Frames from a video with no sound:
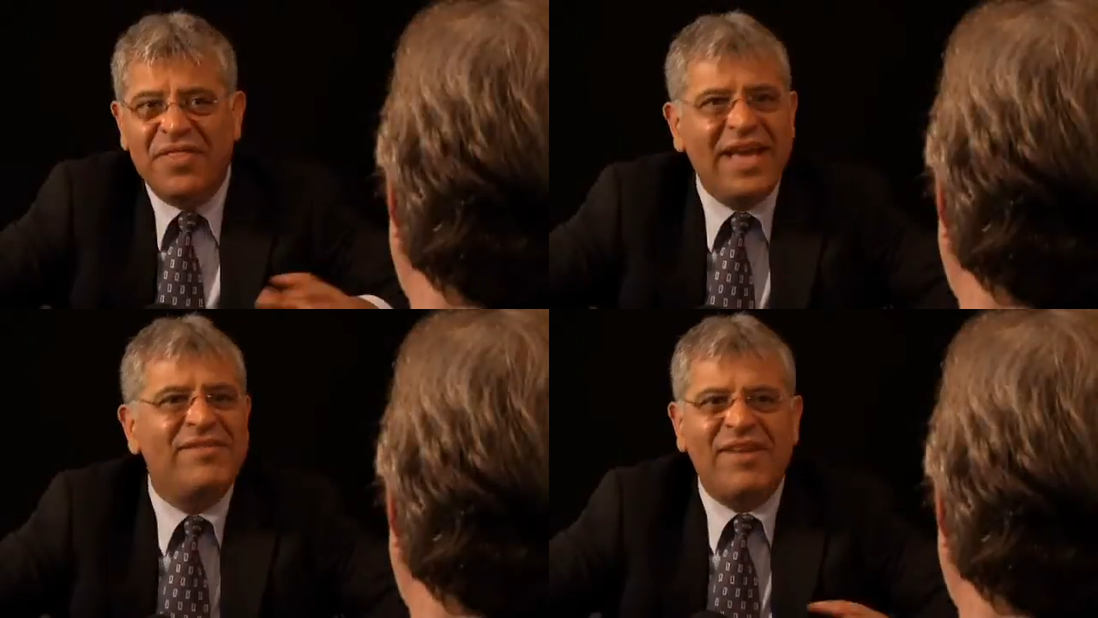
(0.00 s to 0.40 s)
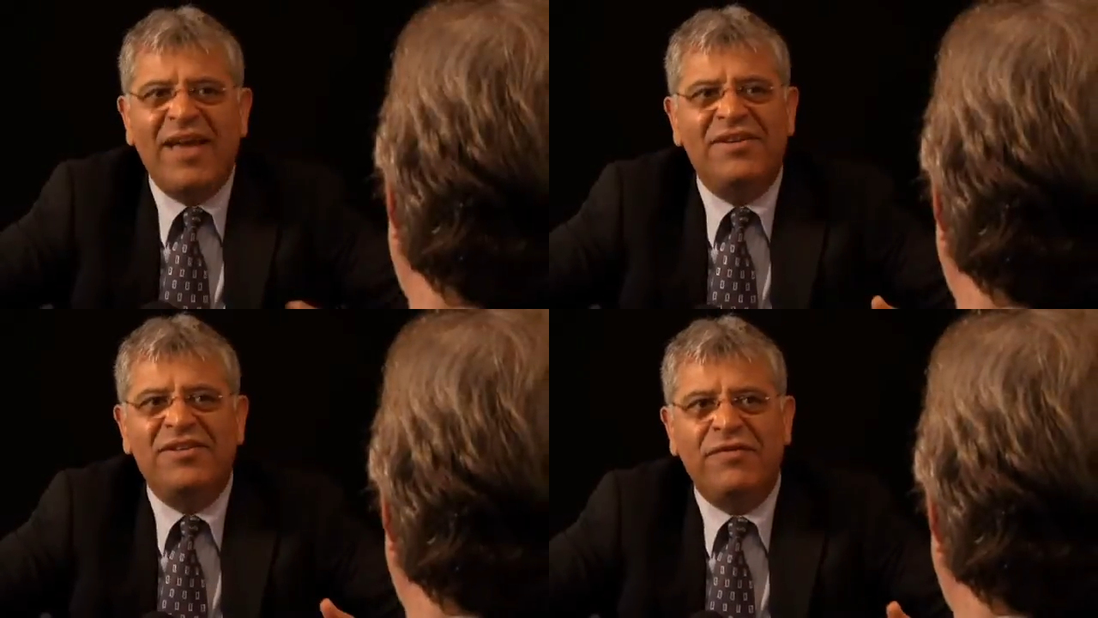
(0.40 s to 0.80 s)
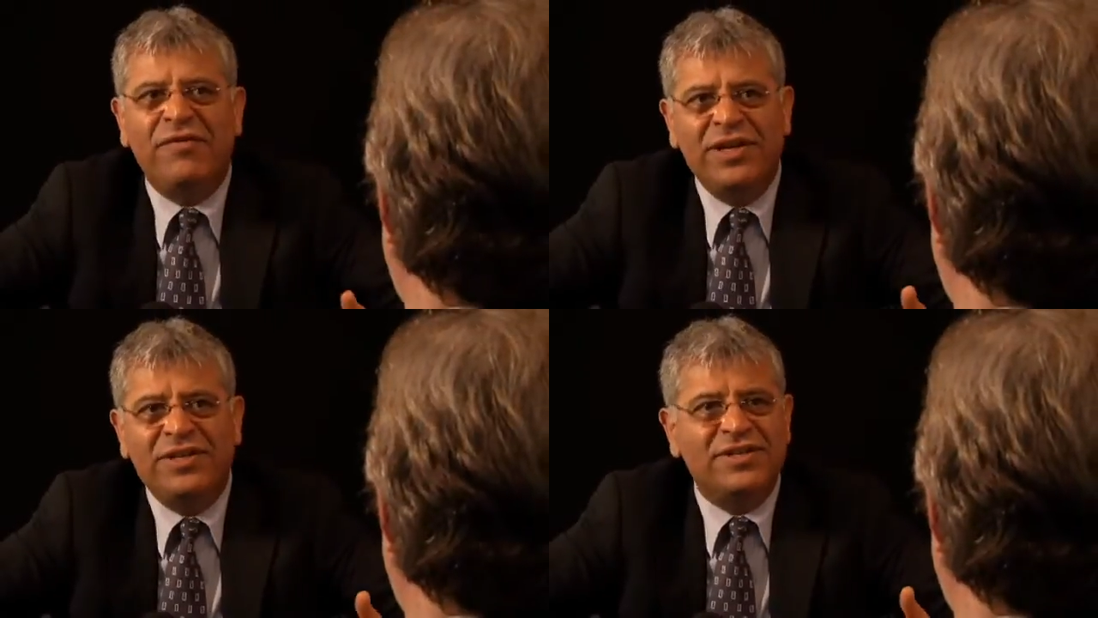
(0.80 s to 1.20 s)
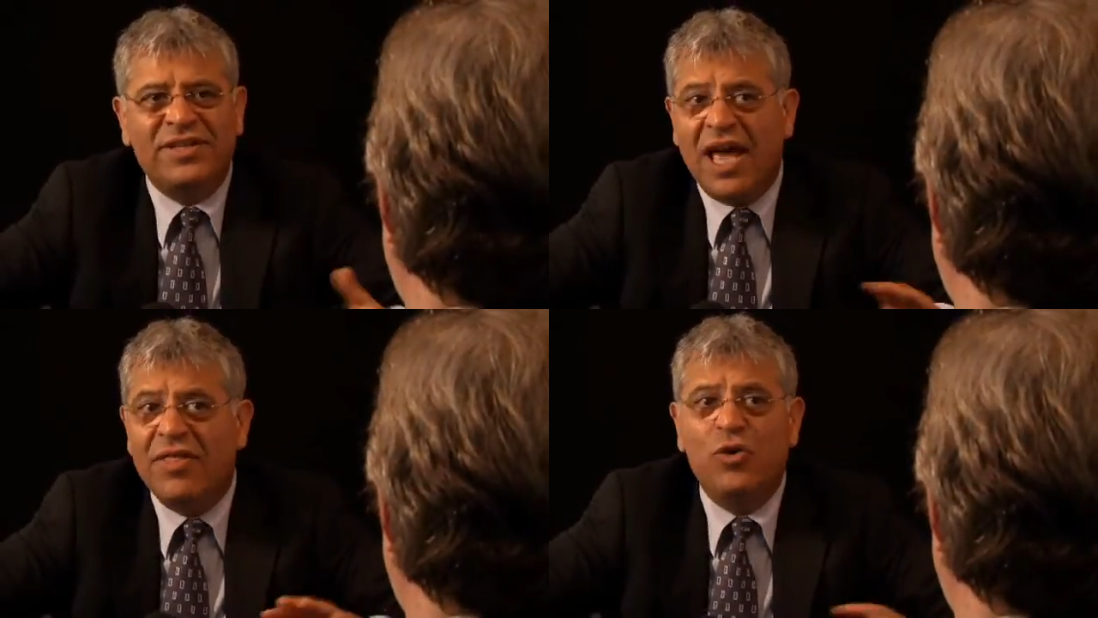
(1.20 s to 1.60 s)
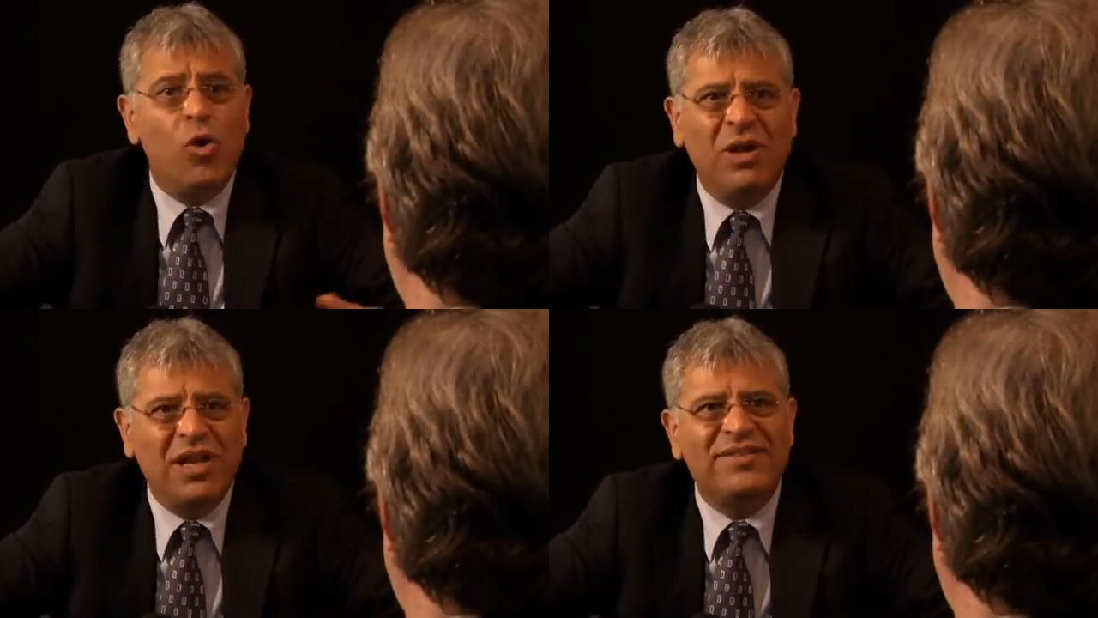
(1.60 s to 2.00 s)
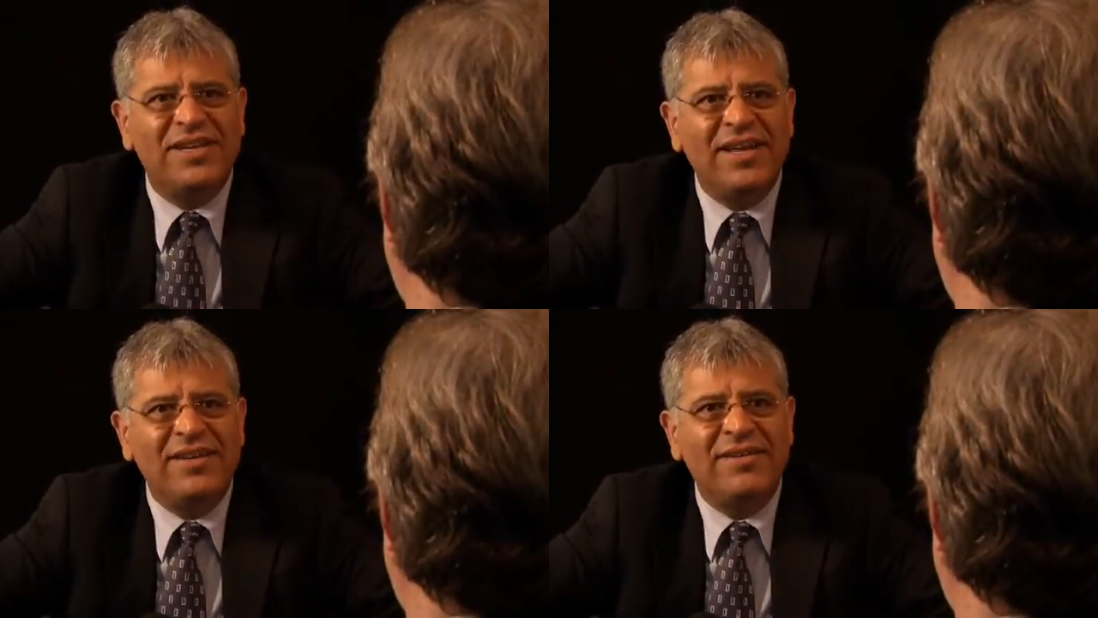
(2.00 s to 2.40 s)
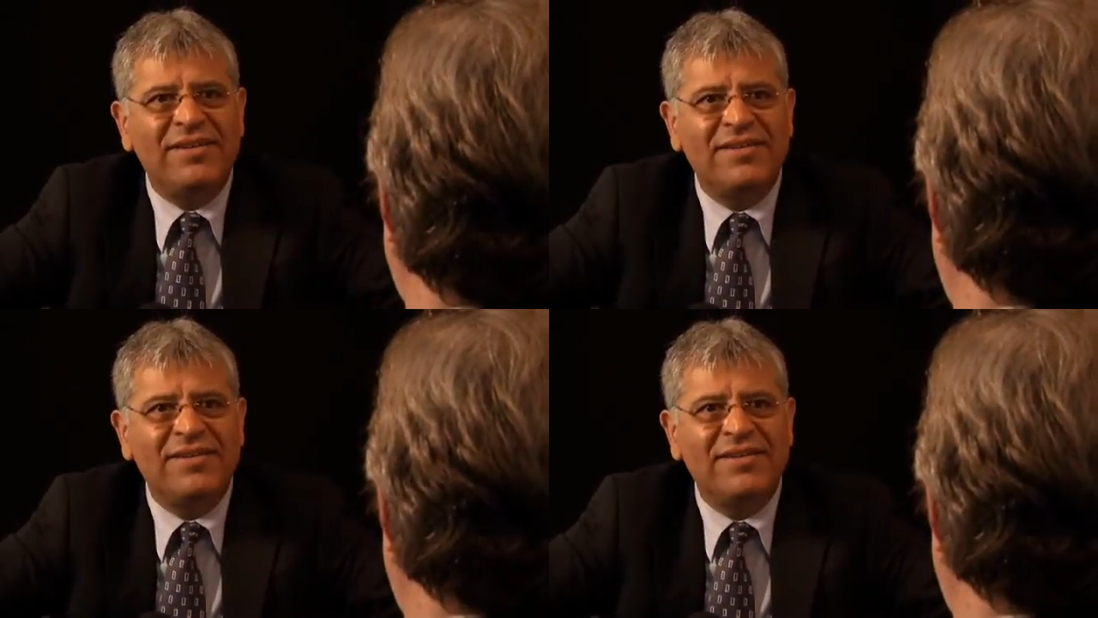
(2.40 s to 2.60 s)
their data differently to, say, the normal internet?